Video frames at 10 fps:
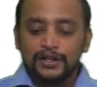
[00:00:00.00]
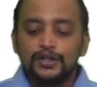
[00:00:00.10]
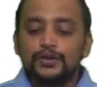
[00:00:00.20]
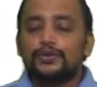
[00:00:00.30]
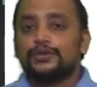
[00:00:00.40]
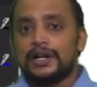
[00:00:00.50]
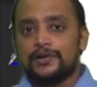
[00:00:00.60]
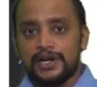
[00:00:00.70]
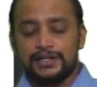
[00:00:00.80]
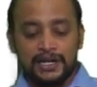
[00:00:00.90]
due to that
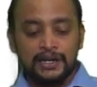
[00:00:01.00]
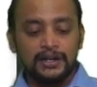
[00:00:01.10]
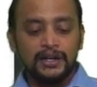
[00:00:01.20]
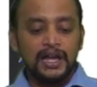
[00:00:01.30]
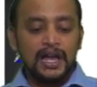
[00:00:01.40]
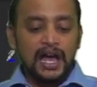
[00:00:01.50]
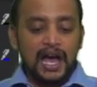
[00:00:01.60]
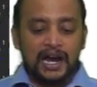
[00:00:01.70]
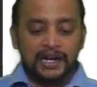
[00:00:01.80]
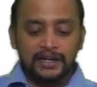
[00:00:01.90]
reason.
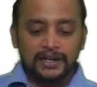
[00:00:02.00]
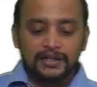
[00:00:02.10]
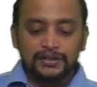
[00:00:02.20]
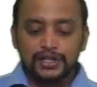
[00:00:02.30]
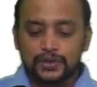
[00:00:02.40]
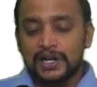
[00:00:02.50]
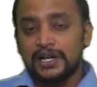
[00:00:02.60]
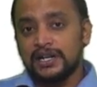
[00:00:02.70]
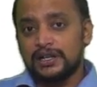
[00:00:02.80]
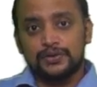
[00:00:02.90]
And this
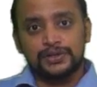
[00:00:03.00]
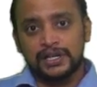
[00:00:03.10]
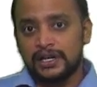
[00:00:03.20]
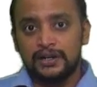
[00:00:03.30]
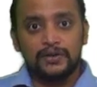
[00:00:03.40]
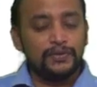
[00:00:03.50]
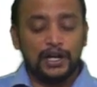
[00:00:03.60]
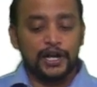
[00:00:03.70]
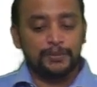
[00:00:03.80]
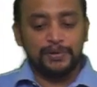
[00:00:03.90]
20,000 will
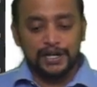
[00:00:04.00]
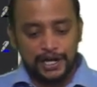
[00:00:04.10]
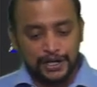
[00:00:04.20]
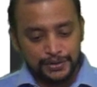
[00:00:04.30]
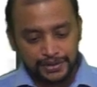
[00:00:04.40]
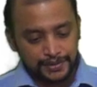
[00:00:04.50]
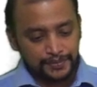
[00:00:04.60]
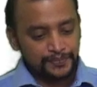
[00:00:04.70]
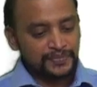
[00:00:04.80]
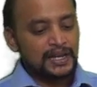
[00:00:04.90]
not be reduced.
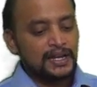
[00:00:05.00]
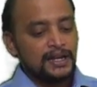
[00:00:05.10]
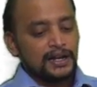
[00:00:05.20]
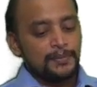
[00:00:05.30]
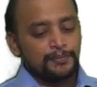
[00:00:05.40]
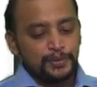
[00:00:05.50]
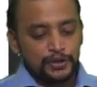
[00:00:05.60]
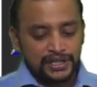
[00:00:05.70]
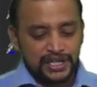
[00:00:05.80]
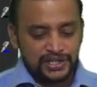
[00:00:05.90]

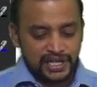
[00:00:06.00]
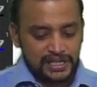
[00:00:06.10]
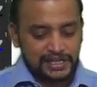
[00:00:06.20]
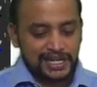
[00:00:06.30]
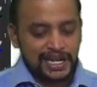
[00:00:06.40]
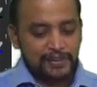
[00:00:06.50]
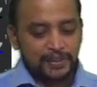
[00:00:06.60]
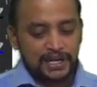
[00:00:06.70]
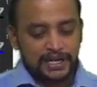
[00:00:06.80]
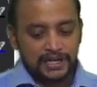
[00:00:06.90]
Compute the GST
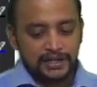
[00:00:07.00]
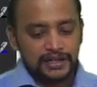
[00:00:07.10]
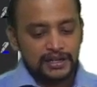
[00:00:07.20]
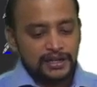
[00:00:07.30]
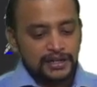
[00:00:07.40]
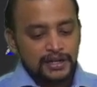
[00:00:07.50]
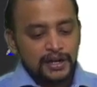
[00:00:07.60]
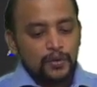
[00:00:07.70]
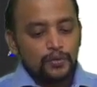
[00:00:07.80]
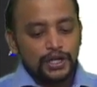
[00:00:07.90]
liability.
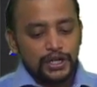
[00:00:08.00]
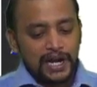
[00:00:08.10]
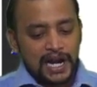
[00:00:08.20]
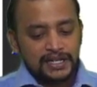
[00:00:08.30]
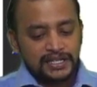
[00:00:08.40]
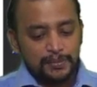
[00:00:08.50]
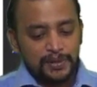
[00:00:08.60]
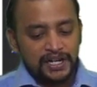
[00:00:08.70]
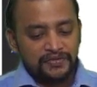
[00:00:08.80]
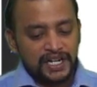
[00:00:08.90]
Would your answer
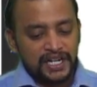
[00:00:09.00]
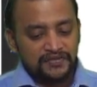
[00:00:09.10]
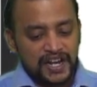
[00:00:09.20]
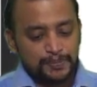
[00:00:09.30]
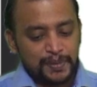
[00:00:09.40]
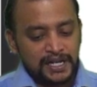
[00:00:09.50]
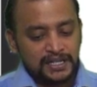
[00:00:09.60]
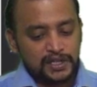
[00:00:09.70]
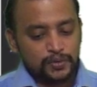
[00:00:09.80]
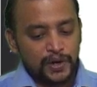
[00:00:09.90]
be different if
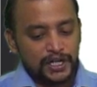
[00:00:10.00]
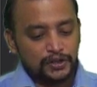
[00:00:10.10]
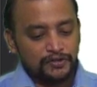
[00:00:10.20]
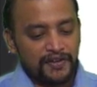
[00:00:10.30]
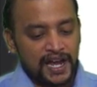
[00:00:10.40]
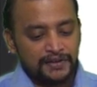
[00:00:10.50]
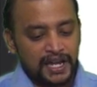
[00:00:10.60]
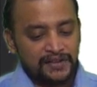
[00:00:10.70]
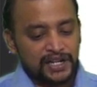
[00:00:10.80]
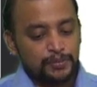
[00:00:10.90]
expenses 1 to 5
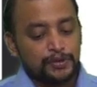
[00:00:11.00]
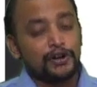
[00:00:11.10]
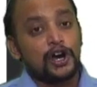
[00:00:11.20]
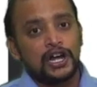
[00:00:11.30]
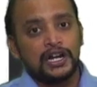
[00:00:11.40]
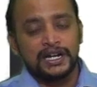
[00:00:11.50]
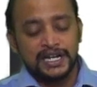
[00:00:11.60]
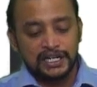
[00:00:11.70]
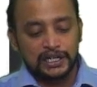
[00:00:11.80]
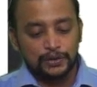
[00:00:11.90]
given above are
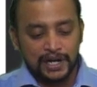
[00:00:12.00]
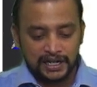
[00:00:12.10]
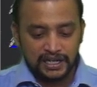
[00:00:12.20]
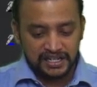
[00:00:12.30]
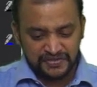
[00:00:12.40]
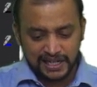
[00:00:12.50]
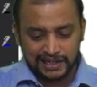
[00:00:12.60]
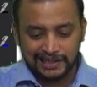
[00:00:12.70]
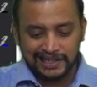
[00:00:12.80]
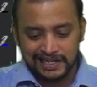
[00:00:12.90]
already included?
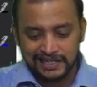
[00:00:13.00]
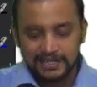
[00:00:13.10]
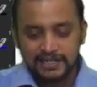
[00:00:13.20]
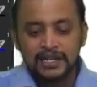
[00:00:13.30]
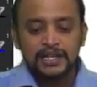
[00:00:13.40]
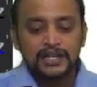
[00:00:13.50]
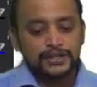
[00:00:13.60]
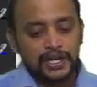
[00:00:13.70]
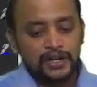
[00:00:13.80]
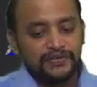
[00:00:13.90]
Definitely yes.
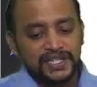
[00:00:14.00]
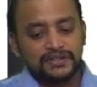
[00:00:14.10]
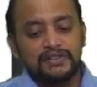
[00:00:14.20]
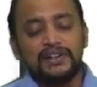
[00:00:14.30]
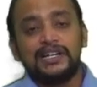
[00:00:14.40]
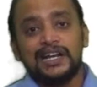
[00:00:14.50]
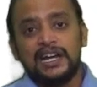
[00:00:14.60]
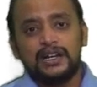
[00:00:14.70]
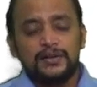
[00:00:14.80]
So now first we will take